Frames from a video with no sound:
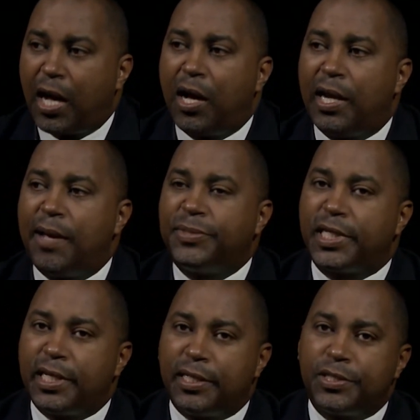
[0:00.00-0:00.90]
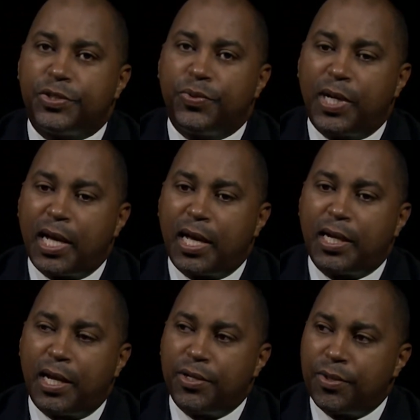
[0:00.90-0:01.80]
All I'm saying is you had
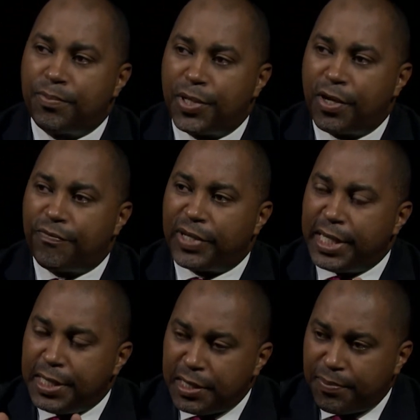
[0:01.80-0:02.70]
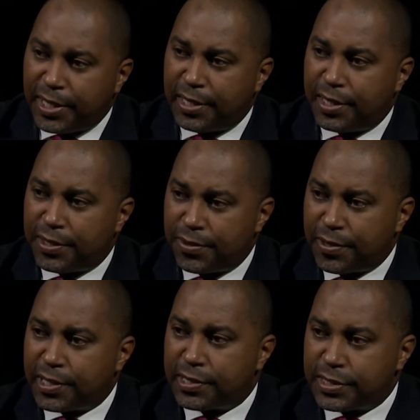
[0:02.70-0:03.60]
a number of independent
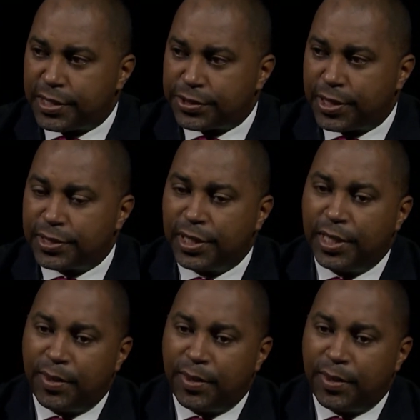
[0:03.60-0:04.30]
organizations,